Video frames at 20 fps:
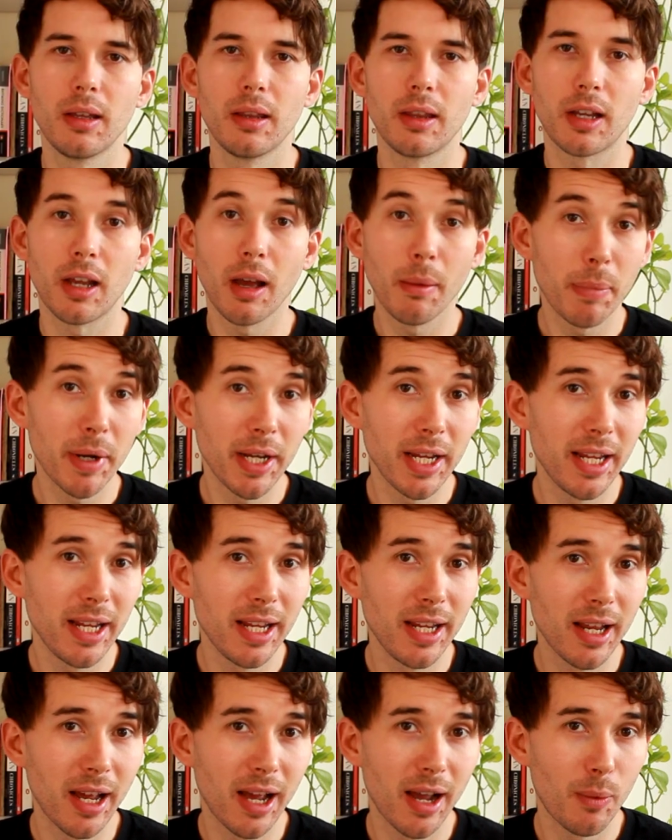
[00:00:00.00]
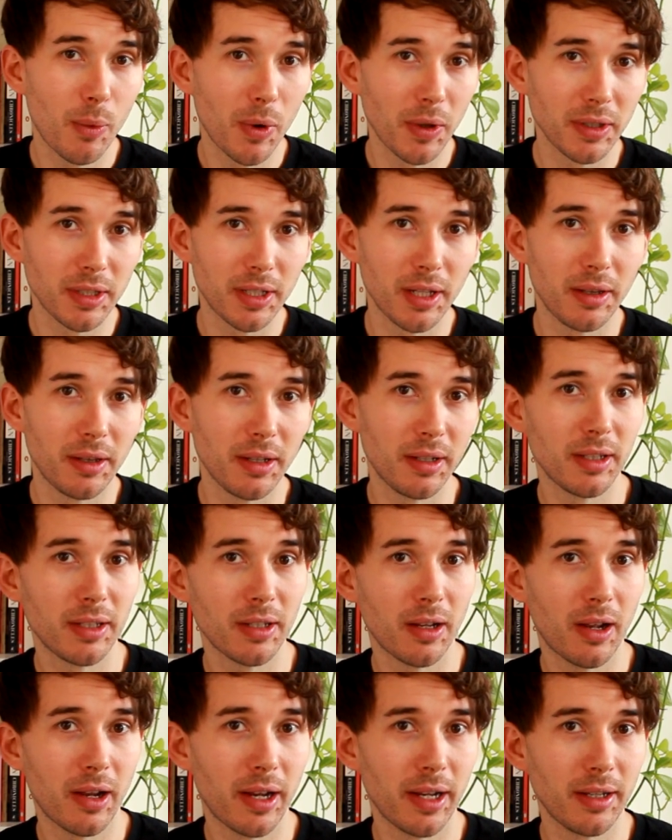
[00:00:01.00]
The company wanted the
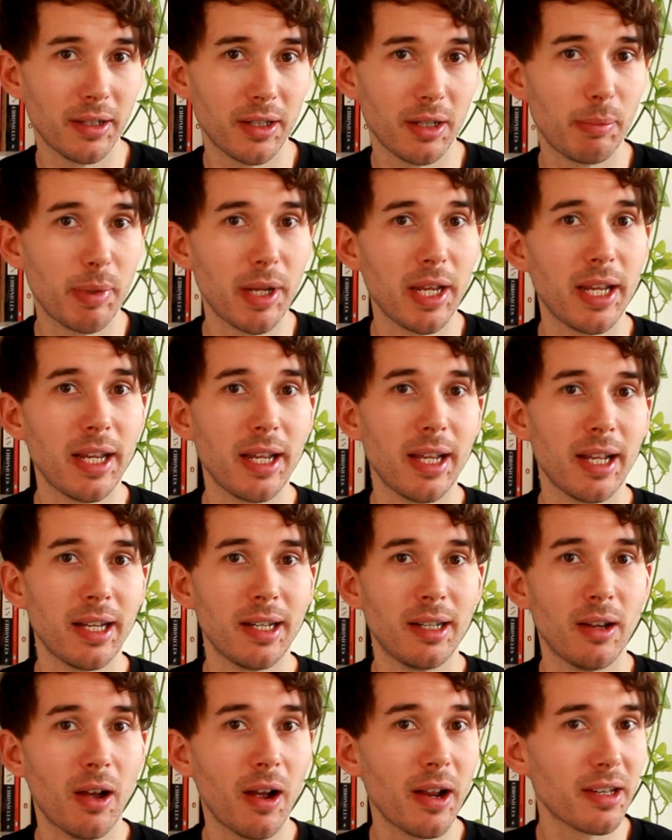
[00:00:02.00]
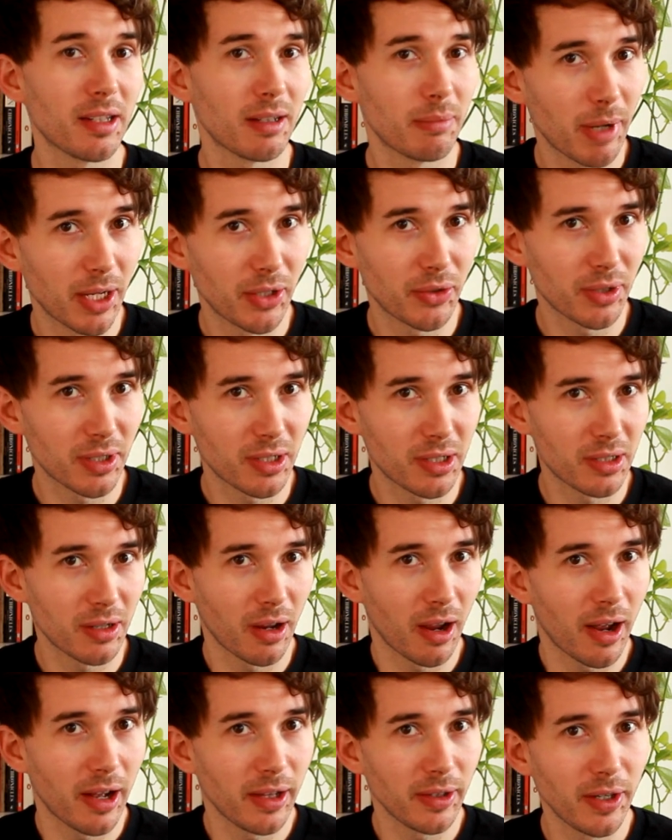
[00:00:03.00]
design to be in an isometric
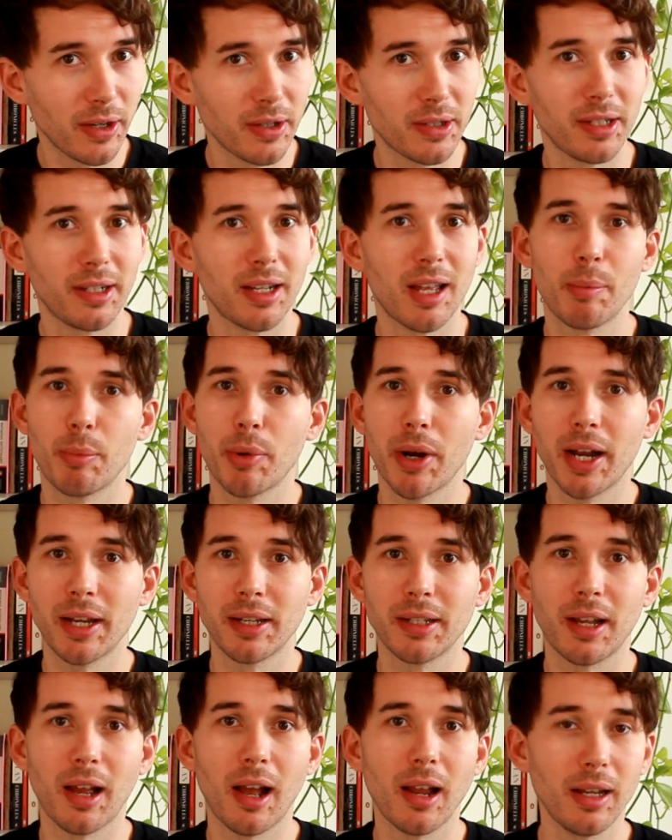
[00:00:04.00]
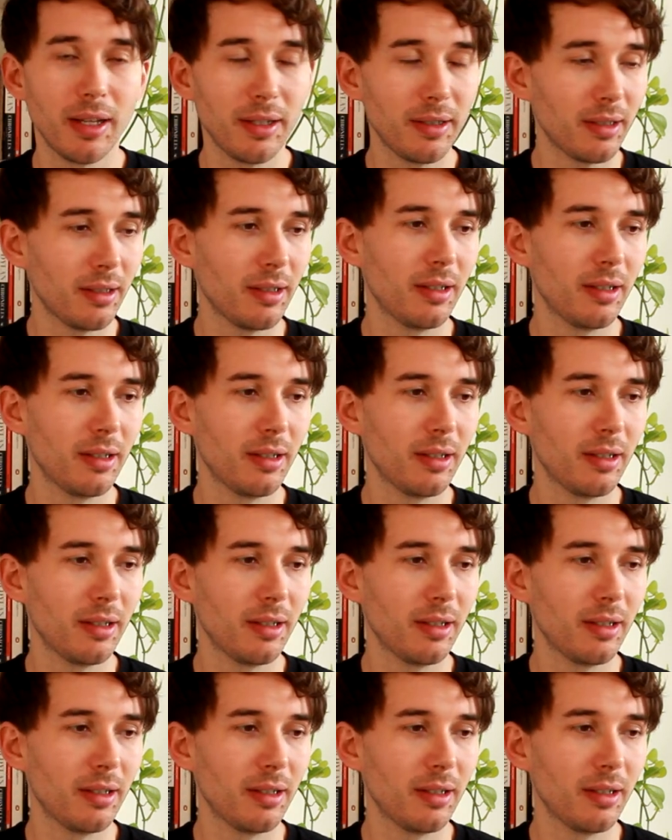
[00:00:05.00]
style using their brand colours,